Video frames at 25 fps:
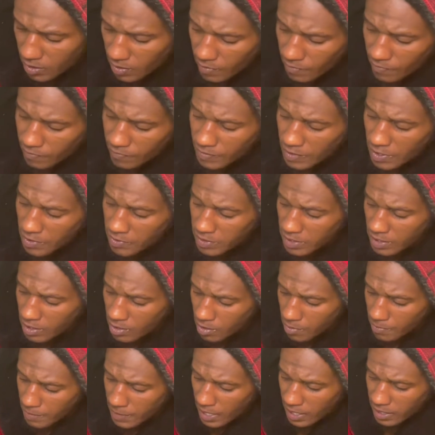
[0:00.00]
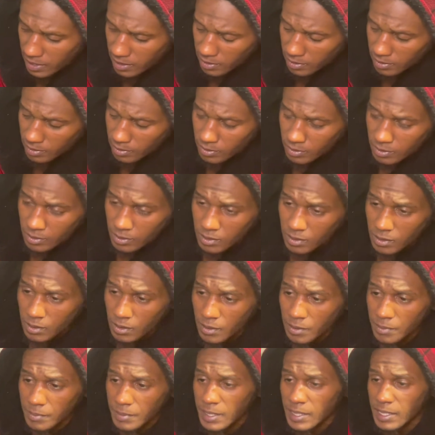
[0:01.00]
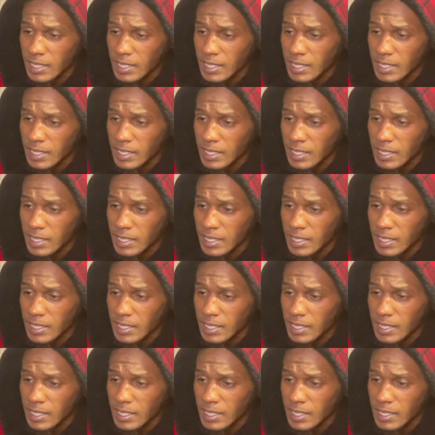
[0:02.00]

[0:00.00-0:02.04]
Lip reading: Very aromatic. And